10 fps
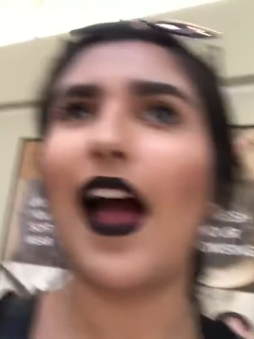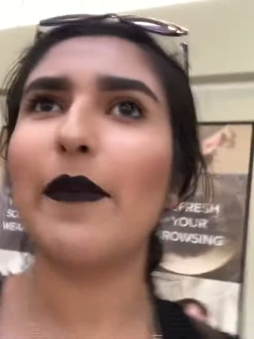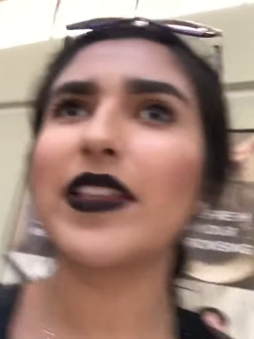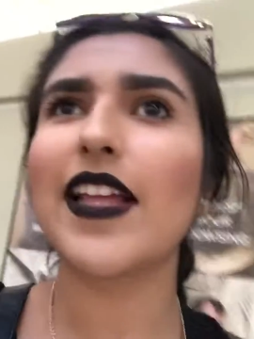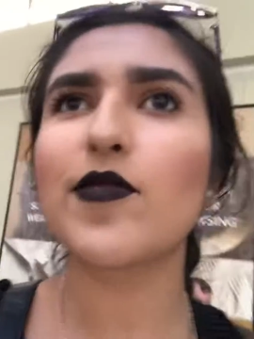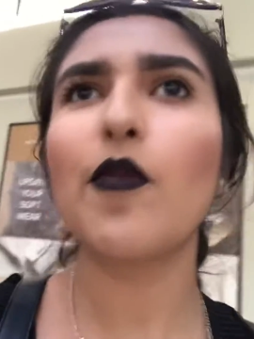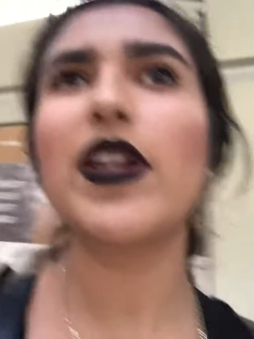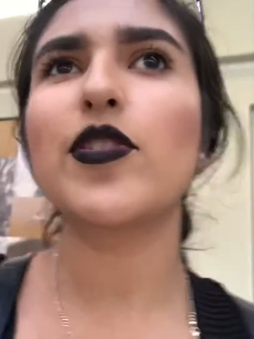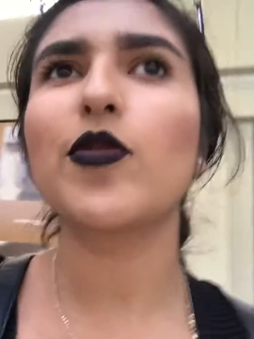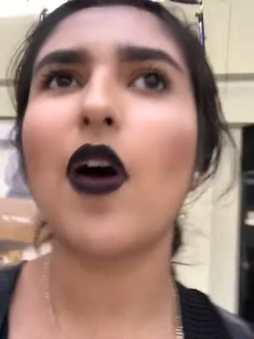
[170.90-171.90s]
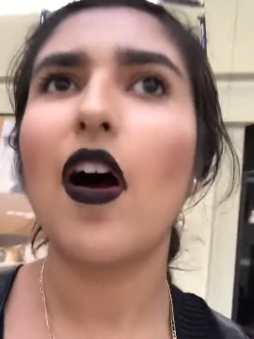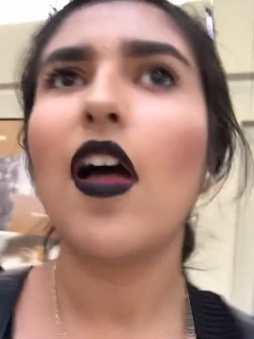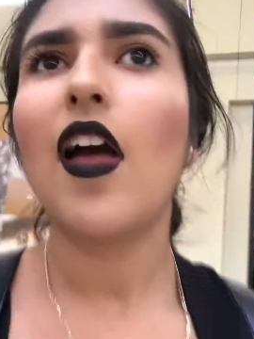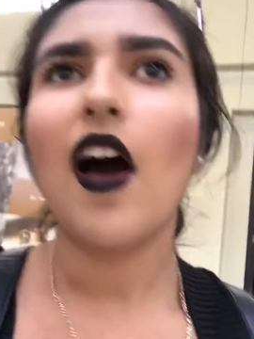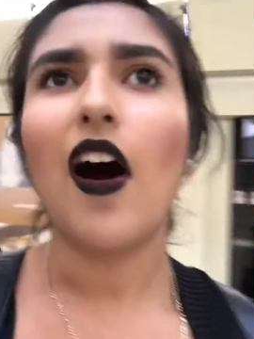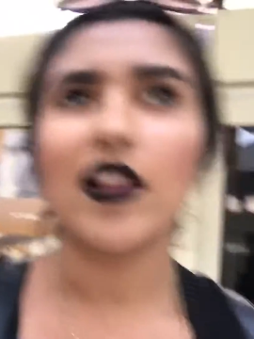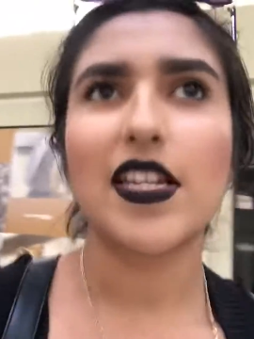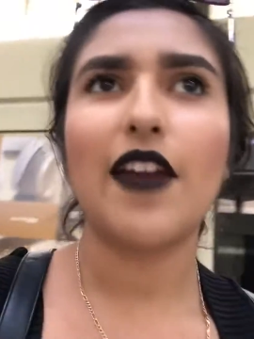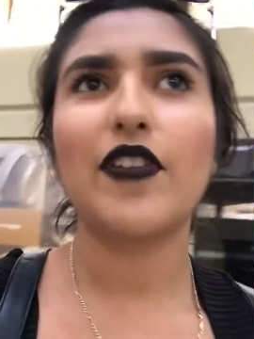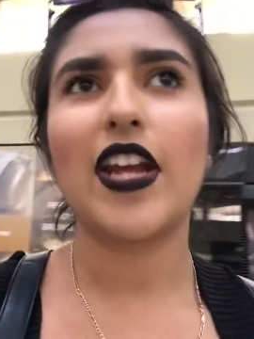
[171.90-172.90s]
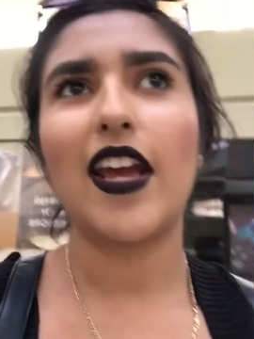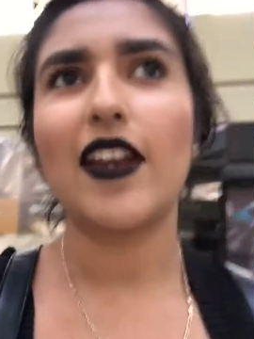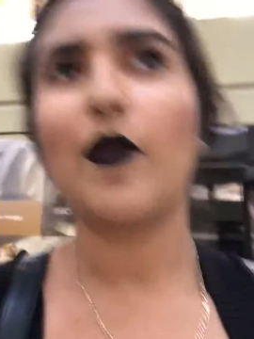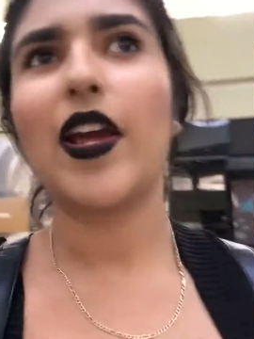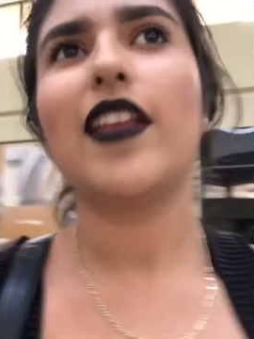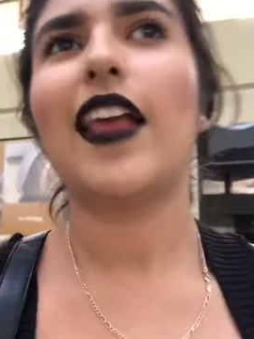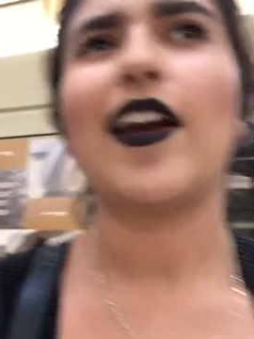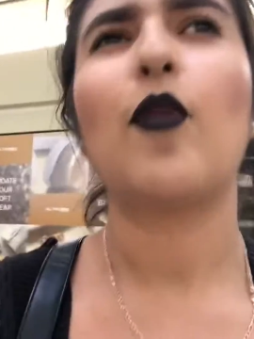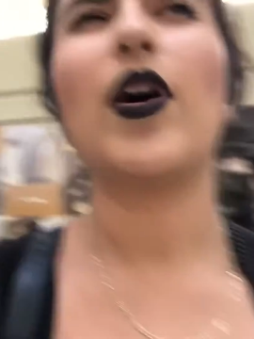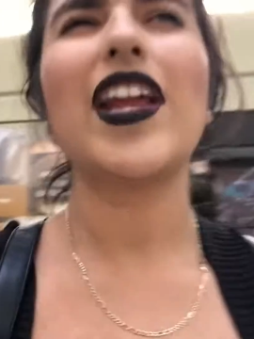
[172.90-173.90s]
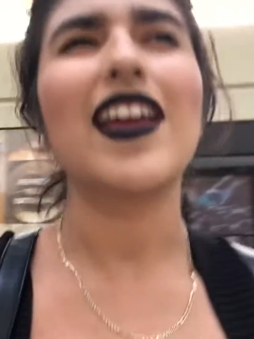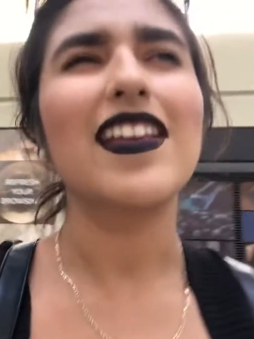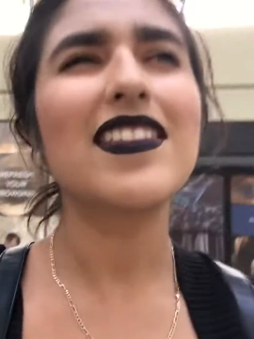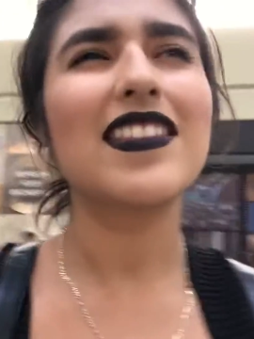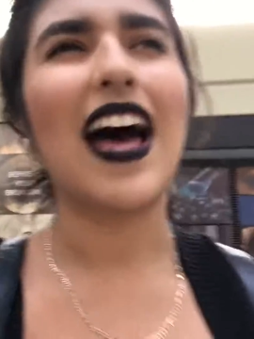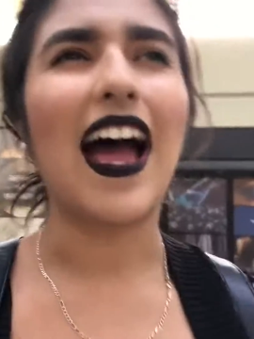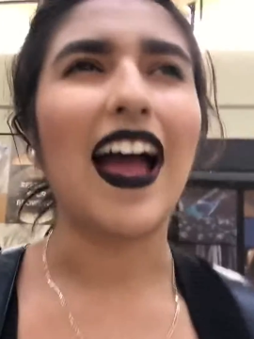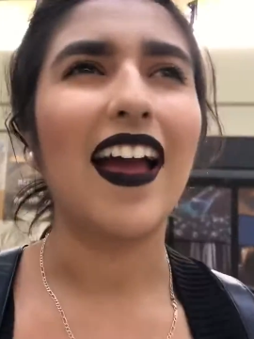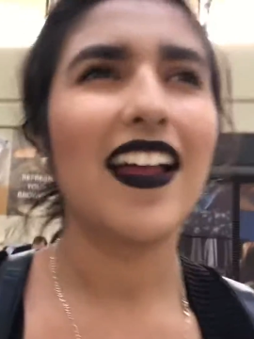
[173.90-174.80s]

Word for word: I mean, that's what we do all day, every day anyway. And like, what is that?